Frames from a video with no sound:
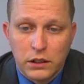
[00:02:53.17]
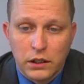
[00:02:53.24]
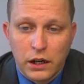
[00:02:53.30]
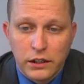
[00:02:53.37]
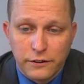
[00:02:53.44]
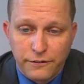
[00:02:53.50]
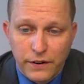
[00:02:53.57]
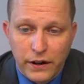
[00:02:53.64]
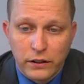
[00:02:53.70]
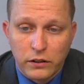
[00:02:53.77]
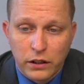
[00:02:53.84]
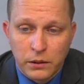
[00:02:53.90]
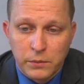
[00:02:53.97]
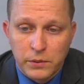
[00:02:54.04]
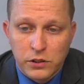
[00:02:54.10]
and the final
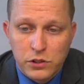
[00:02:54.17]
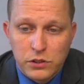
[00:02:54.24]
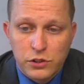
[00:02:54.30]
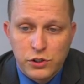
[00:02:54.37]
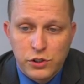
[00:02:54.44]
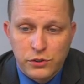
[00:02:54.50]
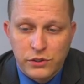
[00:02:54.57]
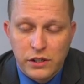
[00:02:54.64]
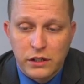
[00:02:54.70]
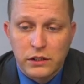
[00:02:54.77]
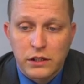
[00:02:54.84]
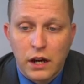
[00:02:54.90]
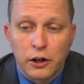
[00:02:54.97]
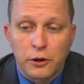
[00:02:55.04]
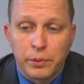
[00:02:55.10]
image shows the
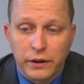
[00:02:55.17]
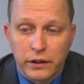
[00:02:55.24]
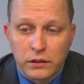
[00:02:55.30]
entire pet